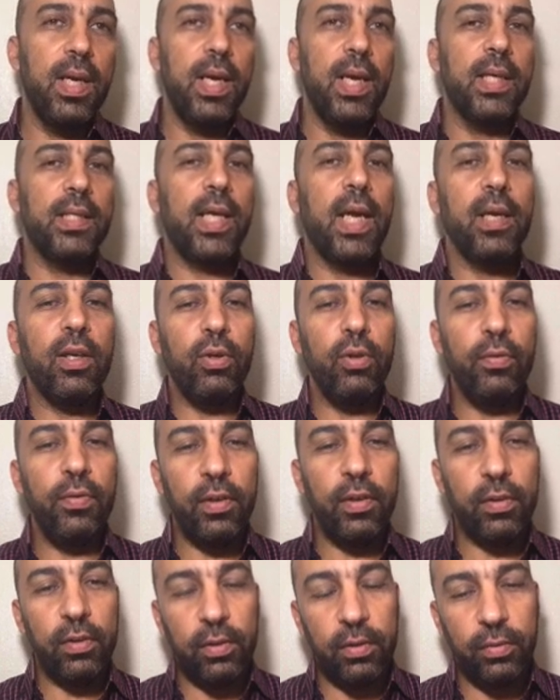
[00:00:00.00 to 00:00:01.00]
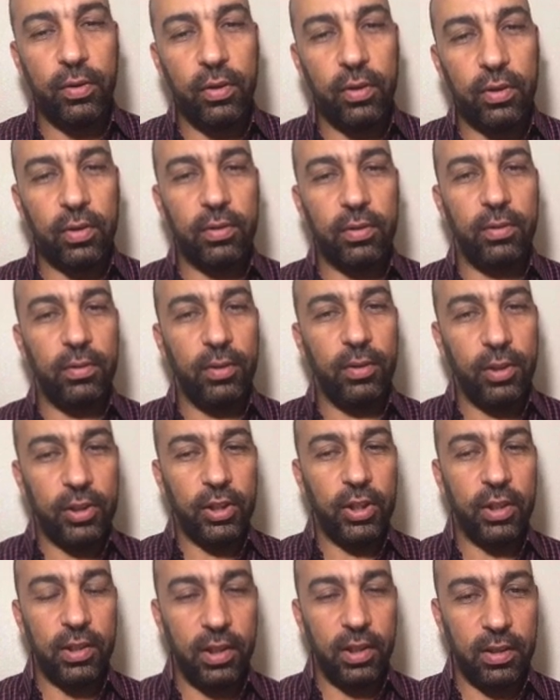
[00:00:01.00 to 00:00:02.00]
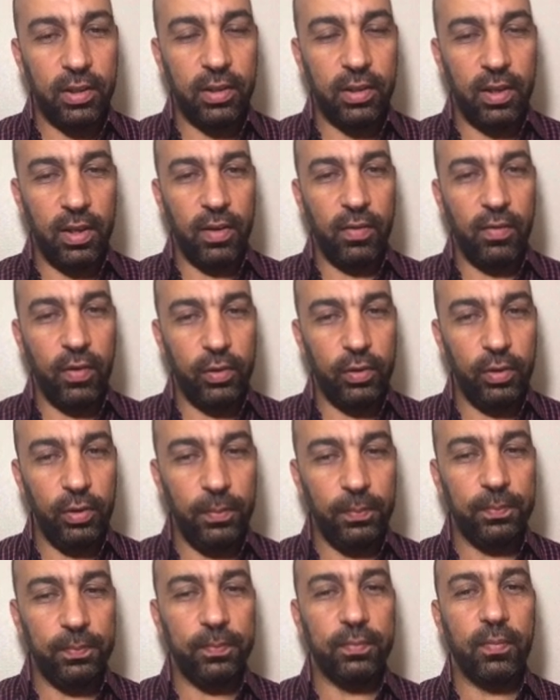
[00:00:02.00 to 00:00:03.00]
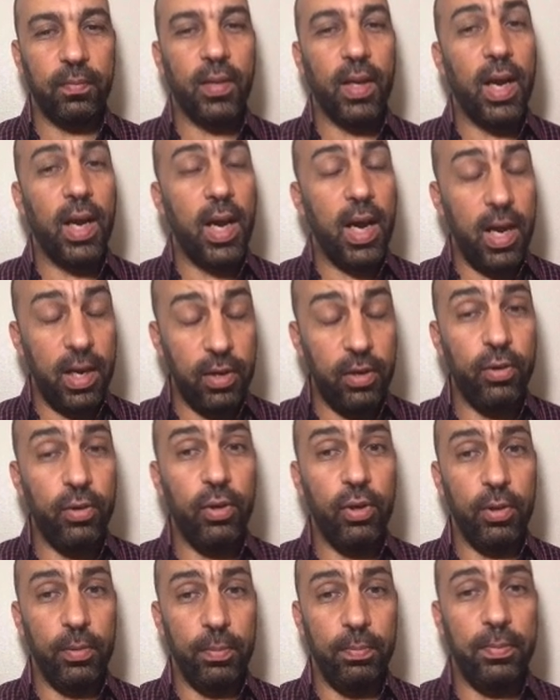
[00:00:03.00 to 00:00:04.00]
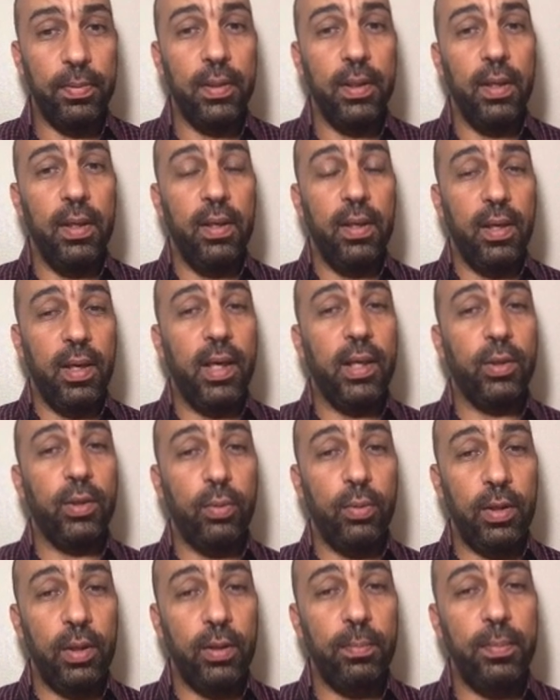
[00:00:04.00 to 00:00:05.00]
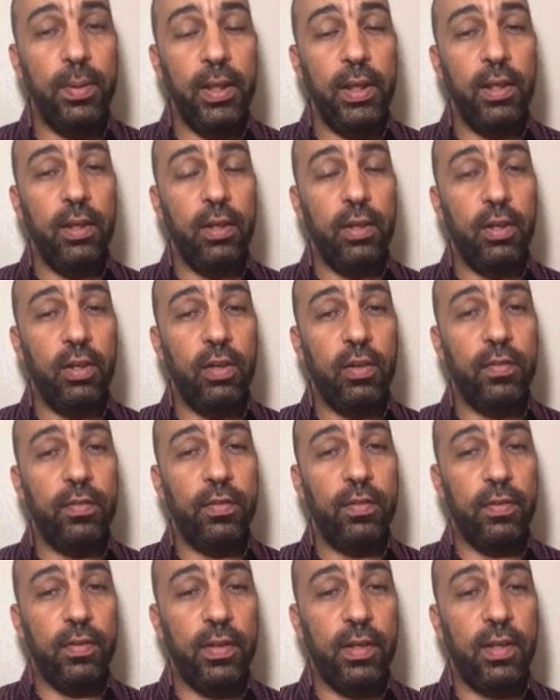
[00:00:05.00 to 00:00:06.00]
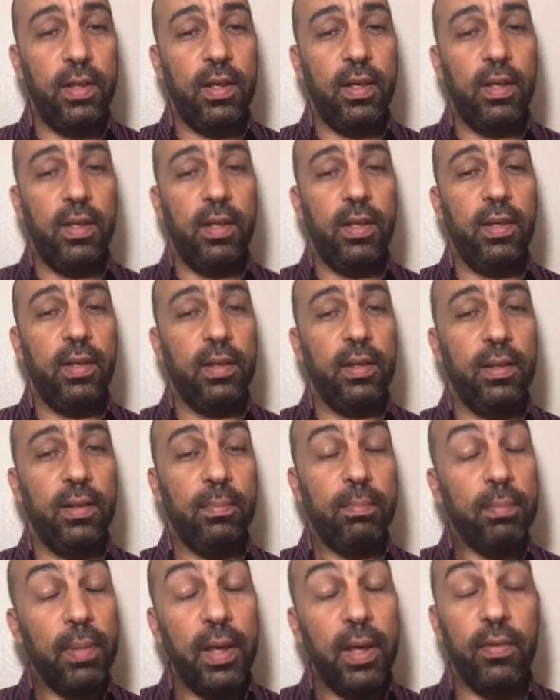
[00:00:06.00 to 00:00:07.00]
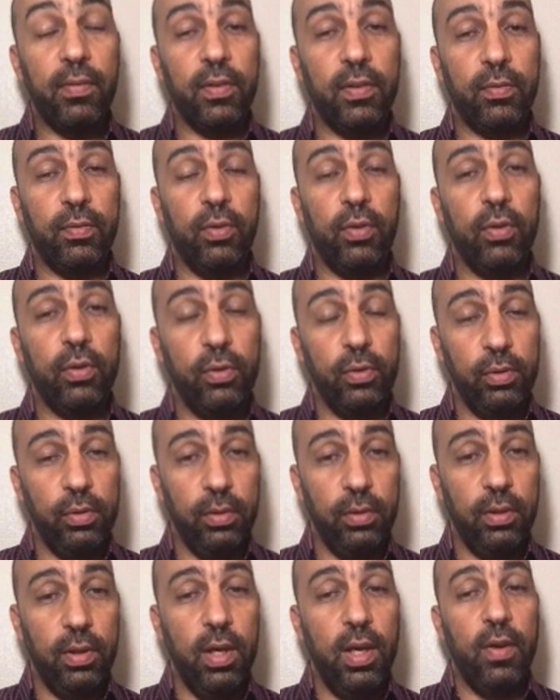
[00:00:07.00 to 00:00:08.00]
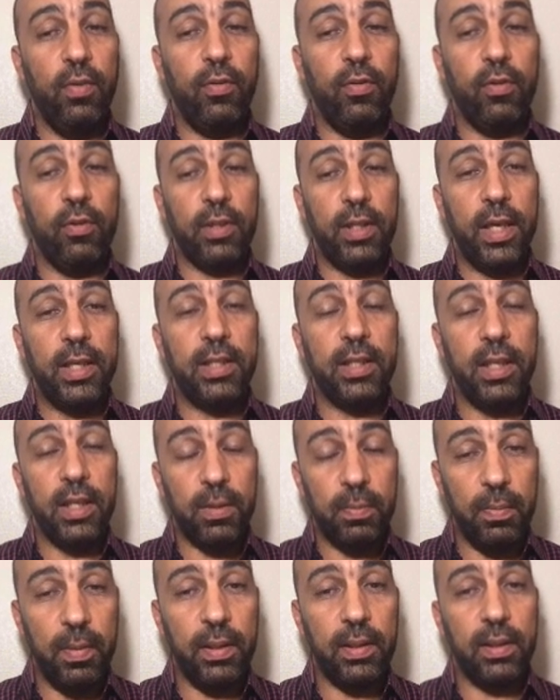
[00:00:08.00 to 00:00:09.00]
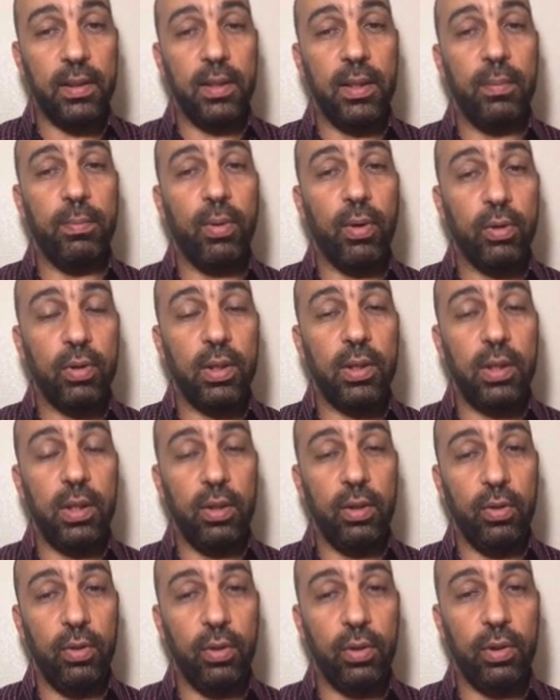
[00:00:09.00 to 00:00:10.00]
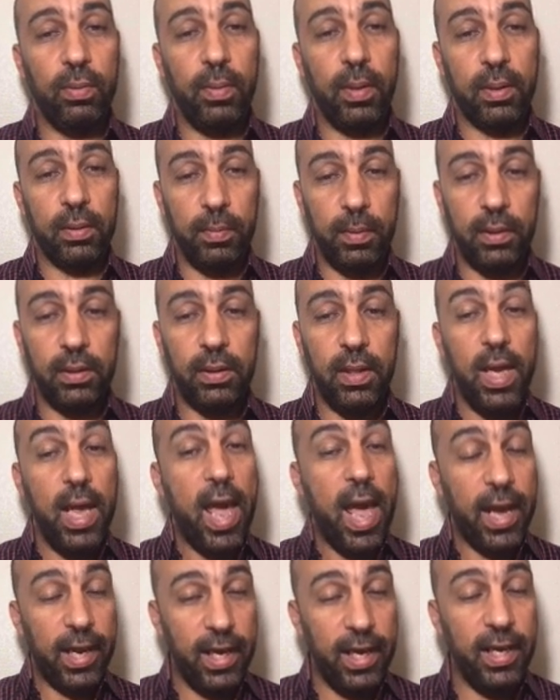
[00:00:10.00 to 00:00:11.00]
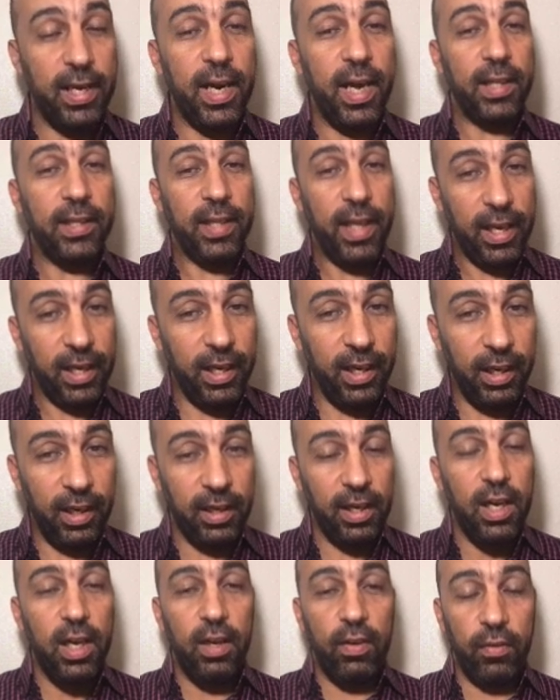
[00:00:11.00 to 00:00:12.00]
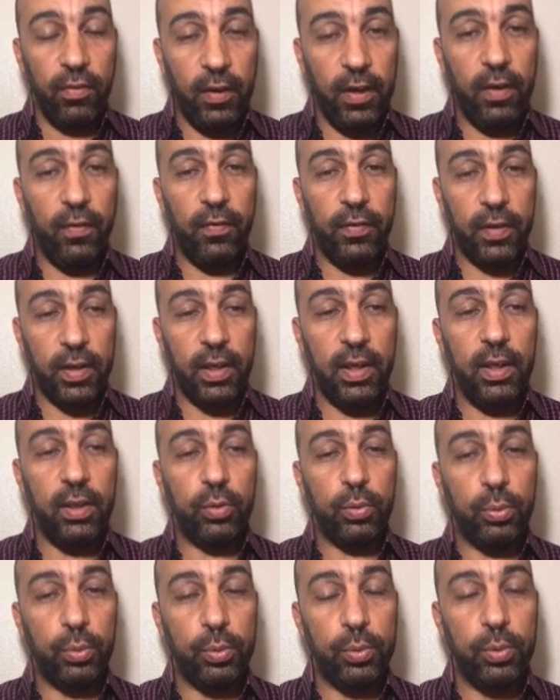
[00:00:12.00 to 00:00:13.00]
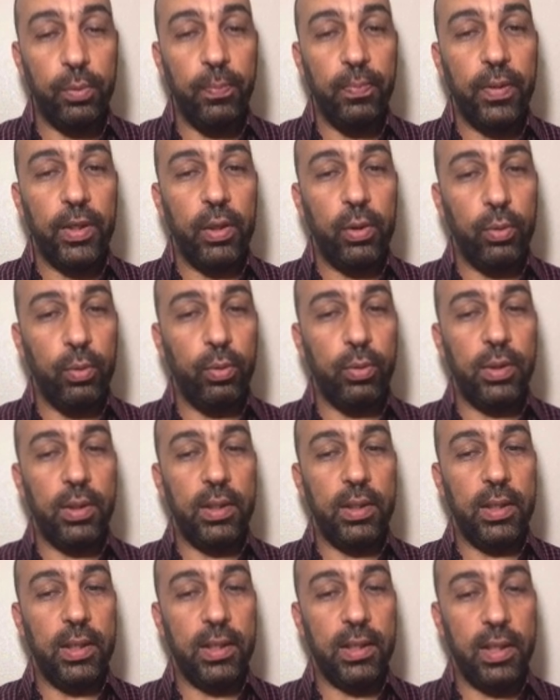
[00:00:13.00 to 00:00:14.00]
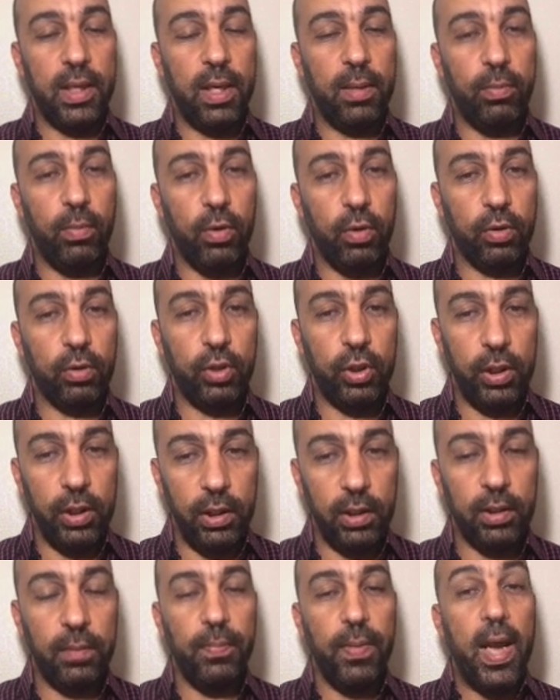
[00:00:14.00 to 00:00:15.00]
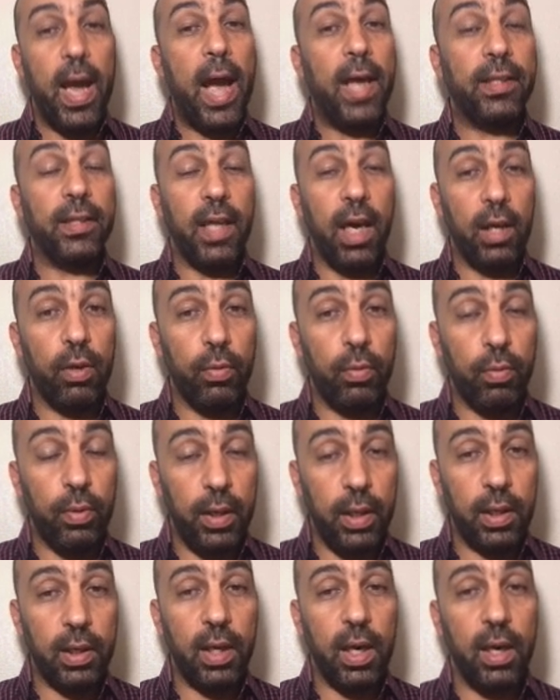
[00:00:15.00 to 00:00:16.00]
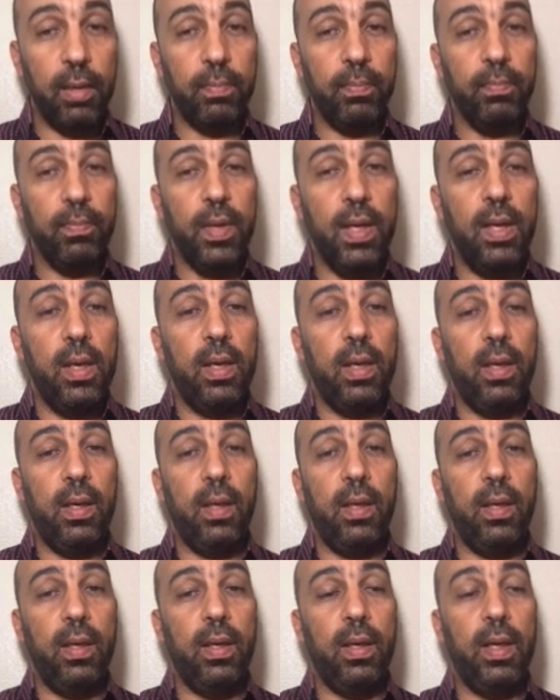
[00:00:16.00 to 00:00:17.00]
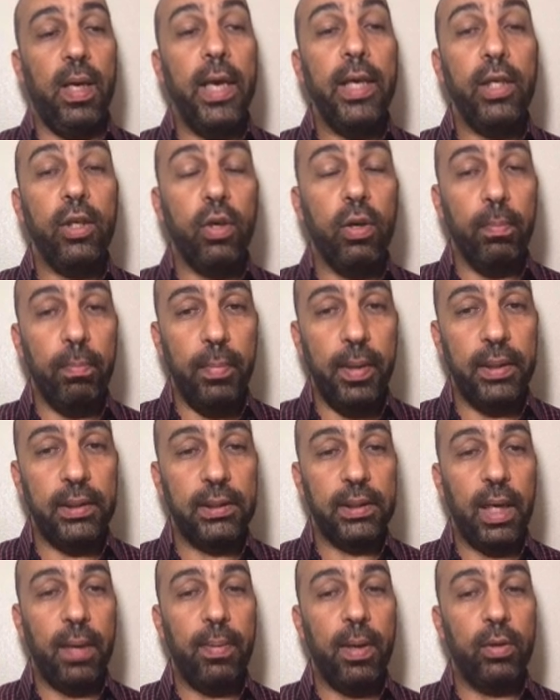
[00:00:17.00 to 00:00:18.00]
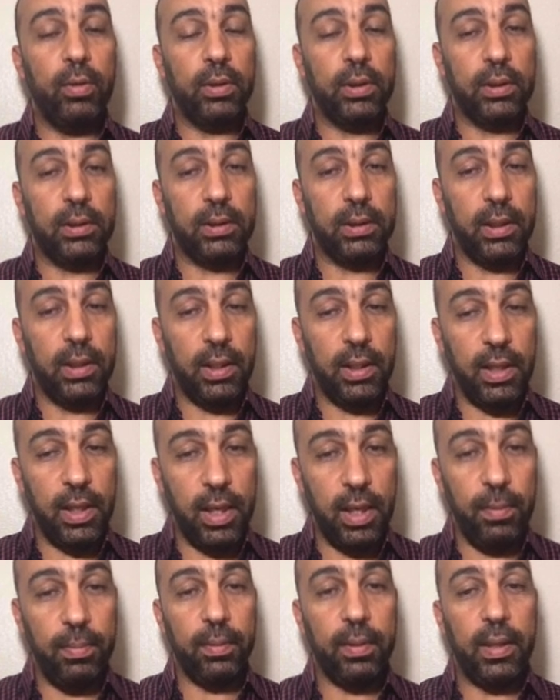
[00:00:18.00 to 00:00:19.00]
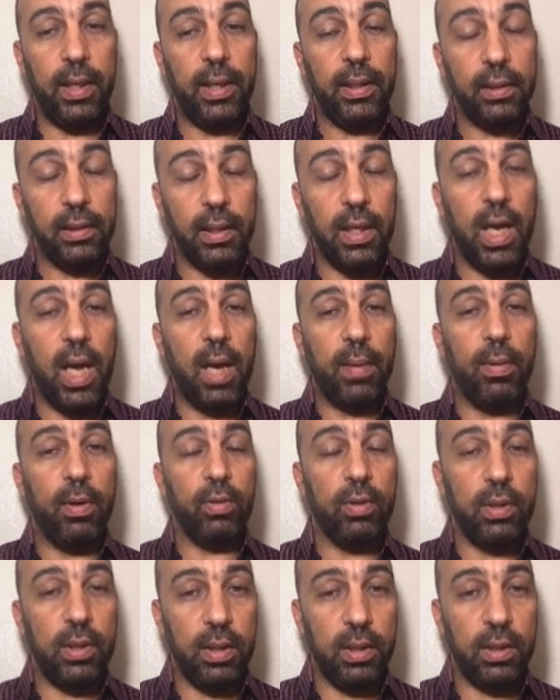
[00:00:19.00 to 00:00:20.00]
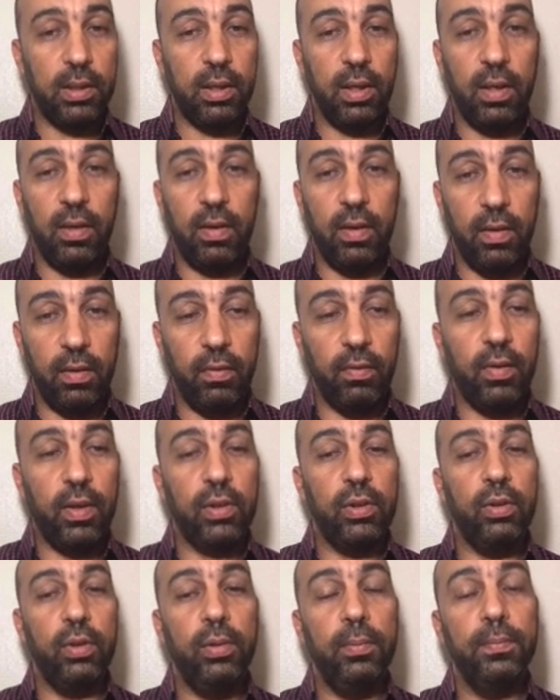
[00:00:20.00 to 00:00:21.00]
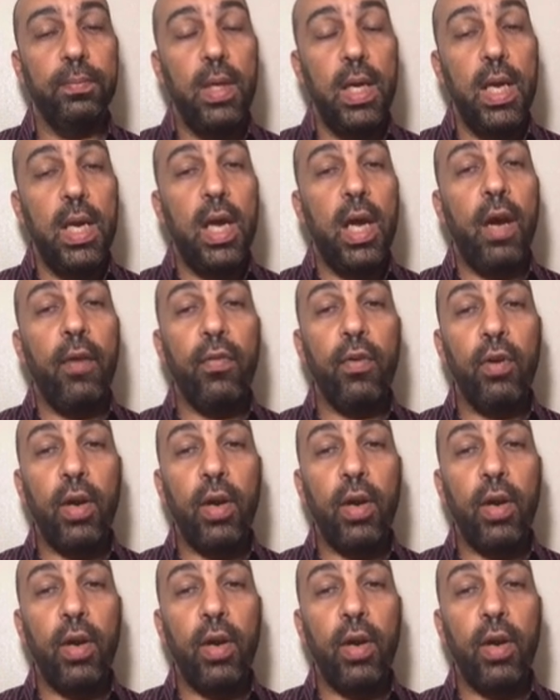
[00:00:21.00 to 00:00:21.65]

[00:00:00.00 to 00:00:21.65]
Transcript: Thank you for watching this video. I hope it will be of benefit for you for the assessment process in your department. Again and again, feel free to use this exam worksheet, and I welcome any comment about it, about this video. If you